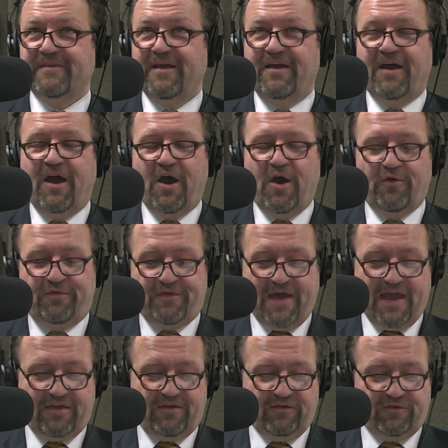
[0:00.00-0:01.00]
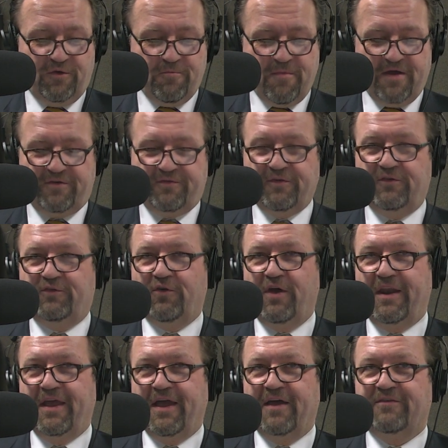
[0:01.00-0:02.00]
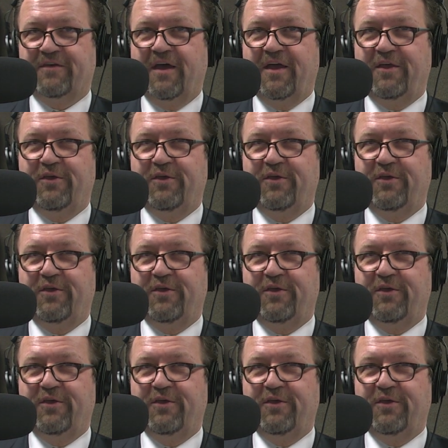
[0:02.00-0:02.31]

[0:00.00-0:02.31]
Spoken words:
Oh, thank you so much for joining us.